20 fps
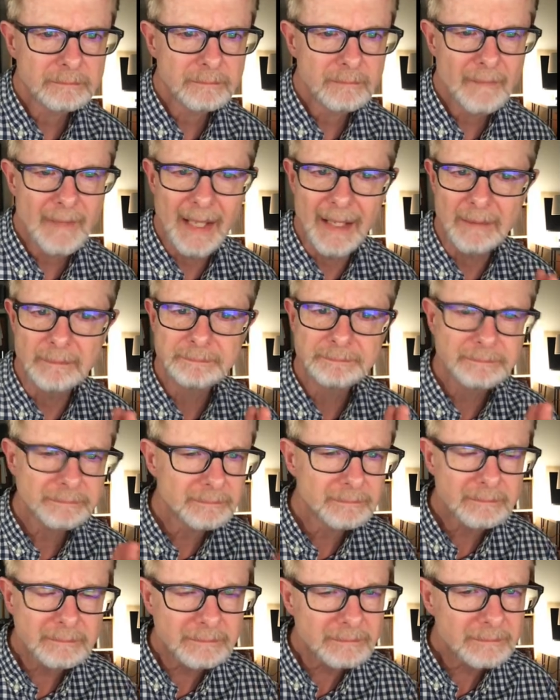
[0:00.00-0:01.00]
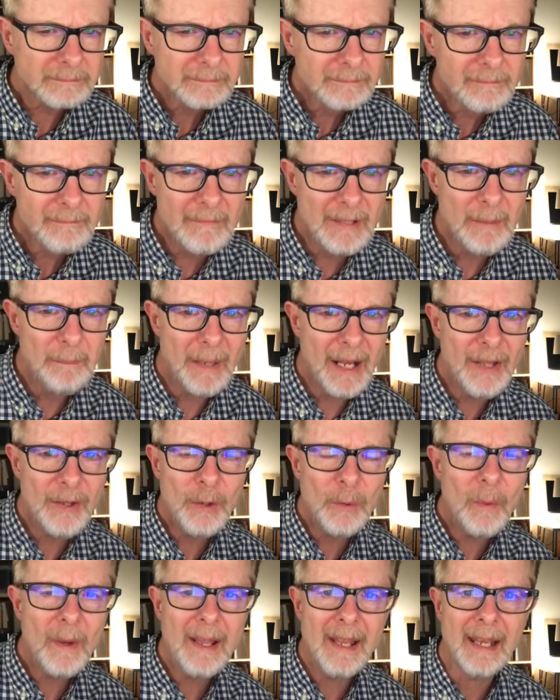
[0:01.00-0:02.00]
and by
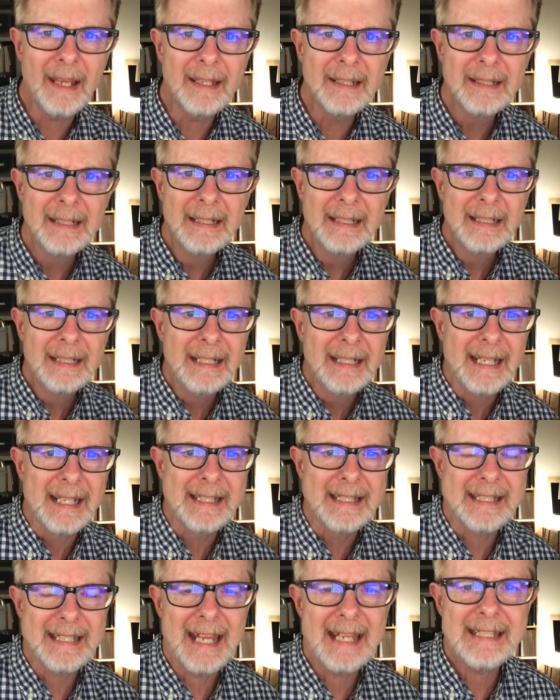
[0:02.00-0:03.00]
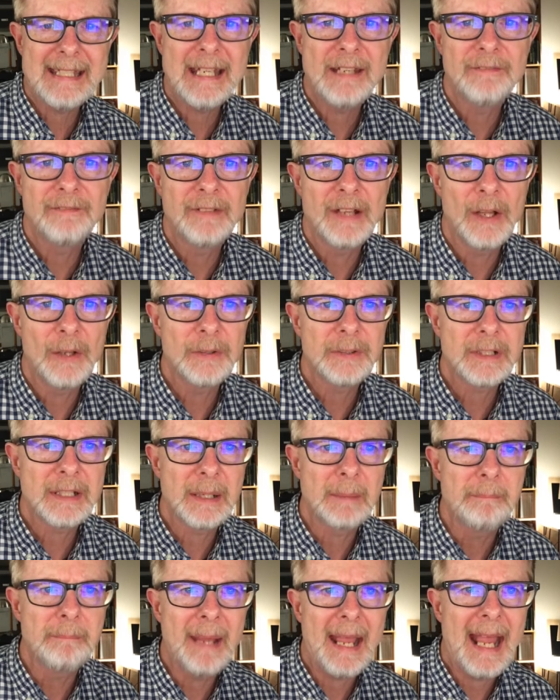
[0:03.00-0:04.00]
the way, it says he felt
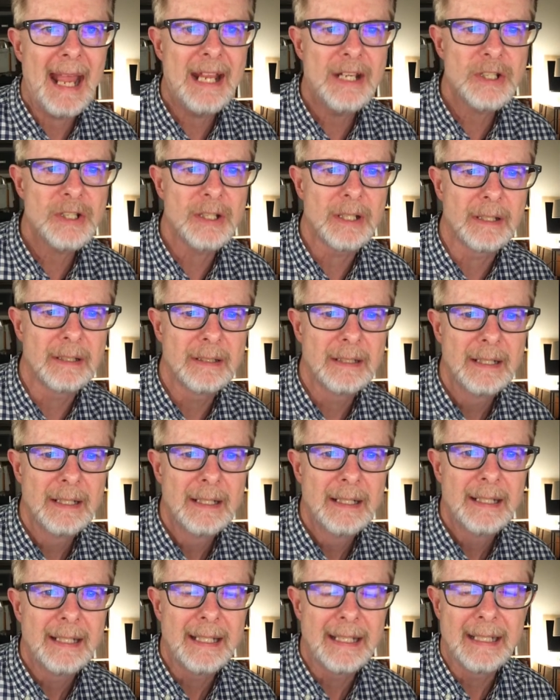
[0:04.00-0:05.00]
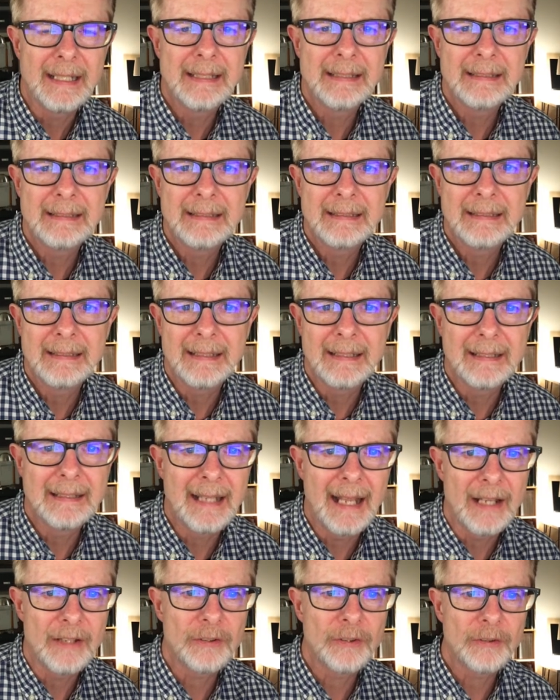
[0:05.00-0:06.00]
compassion in in
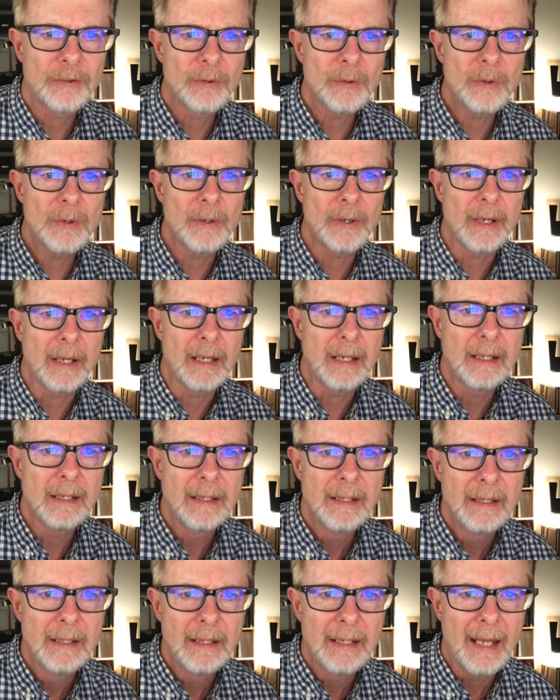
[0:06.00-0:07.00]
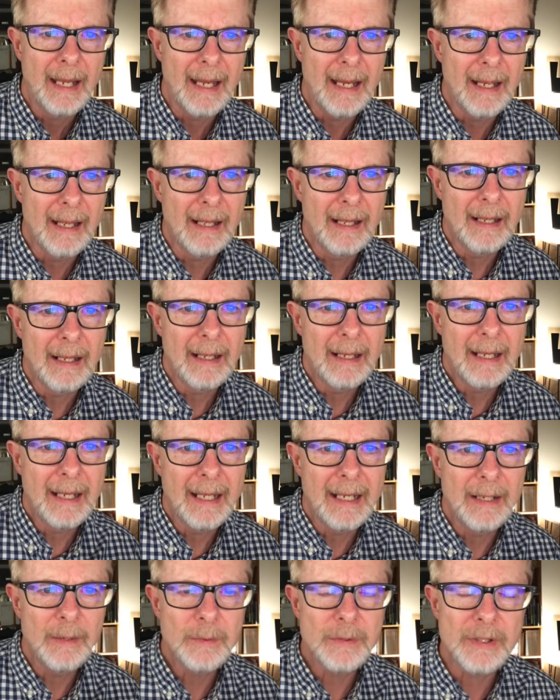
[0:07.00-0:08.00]
that story, uh,
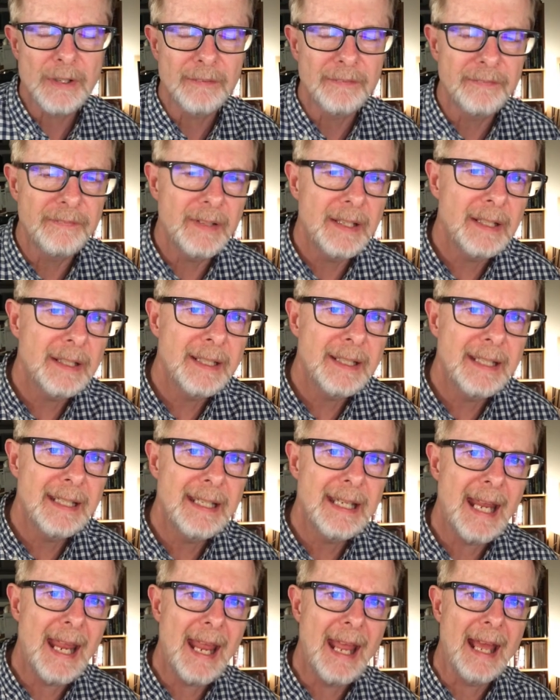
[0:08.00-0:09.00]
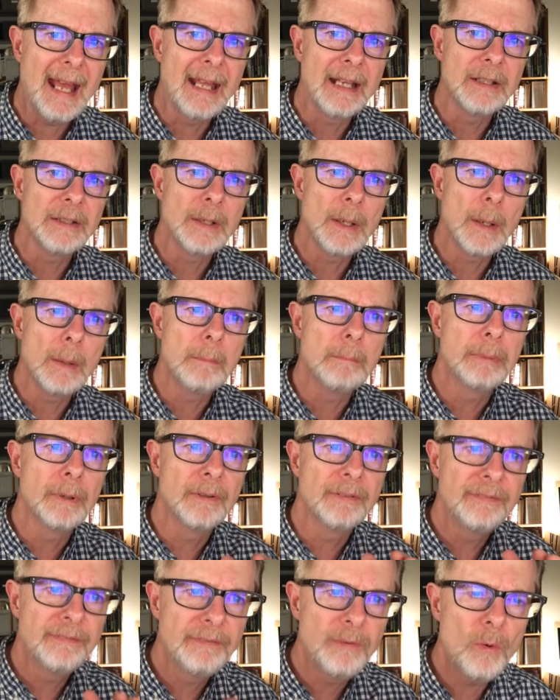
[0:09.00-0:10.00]
and it was a feeling he had
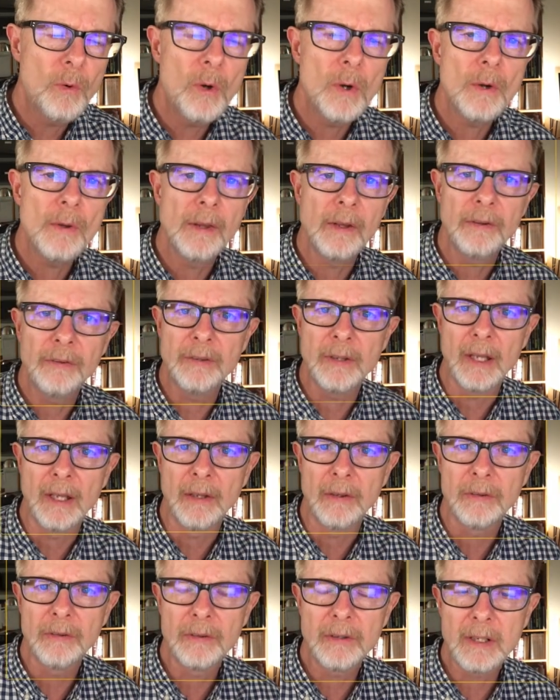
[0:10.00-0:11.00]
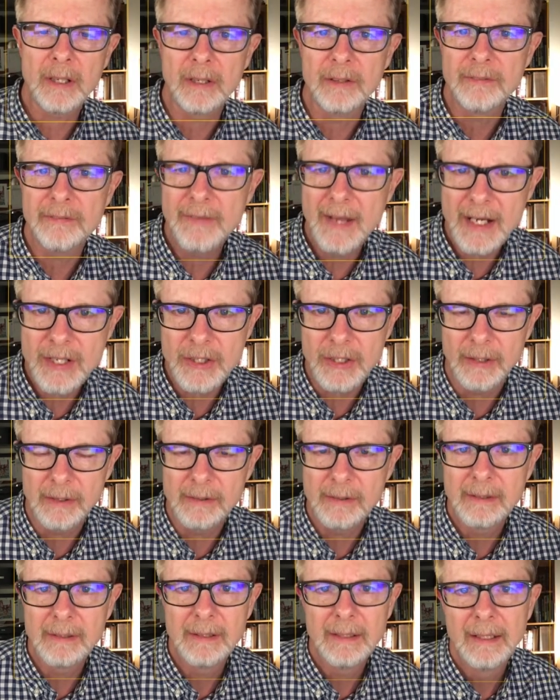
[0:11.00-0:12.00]
before the son's confession.
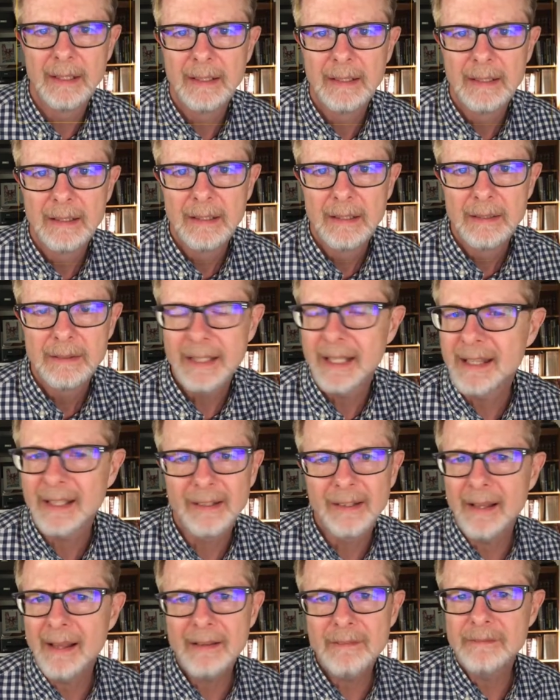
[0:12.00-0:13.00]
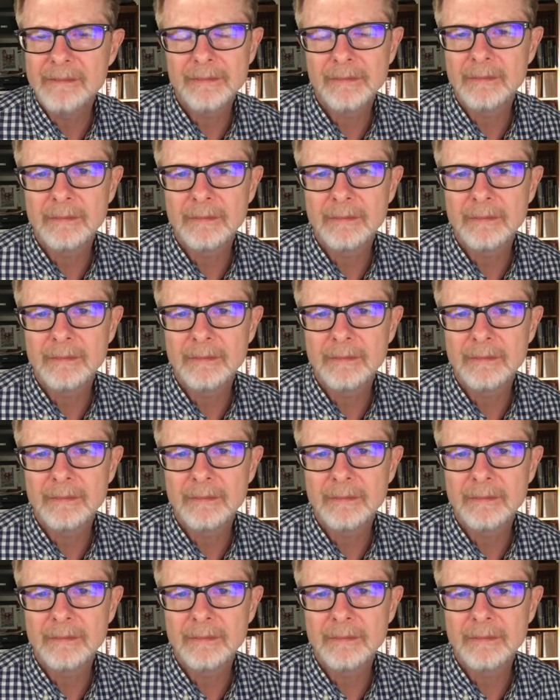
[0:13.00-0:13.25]
See, the love